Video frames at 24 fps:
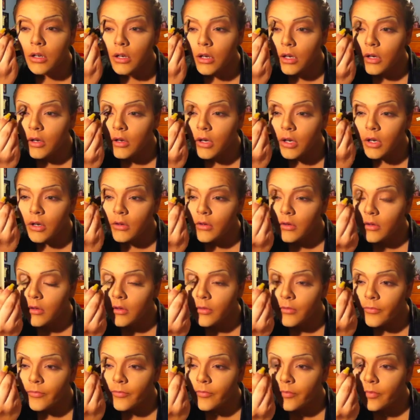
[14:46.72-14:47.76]
I don't know.
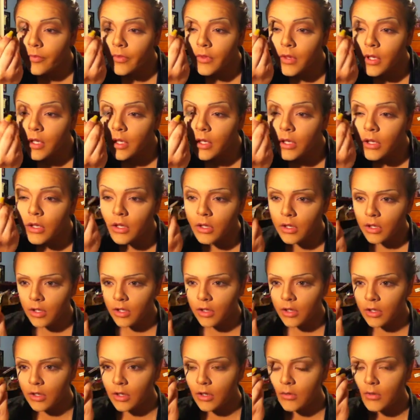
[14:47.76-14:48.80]

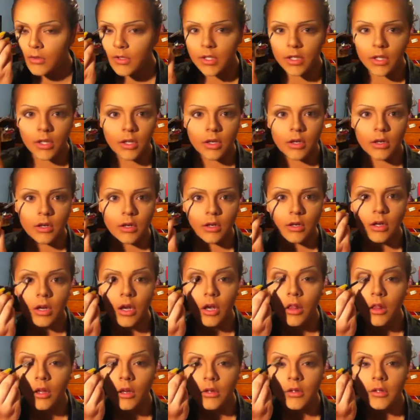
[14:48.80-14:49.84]
It was a good
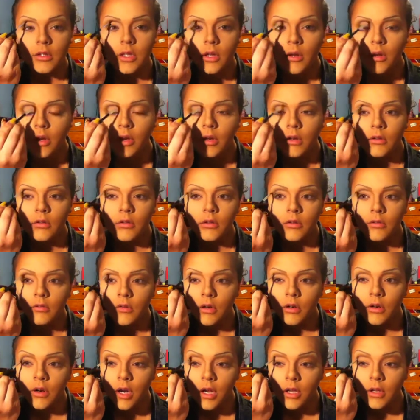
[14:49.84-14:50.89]
color, so I don't
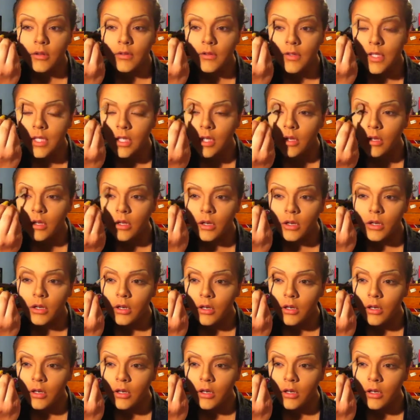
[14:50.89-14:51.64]
regret using it.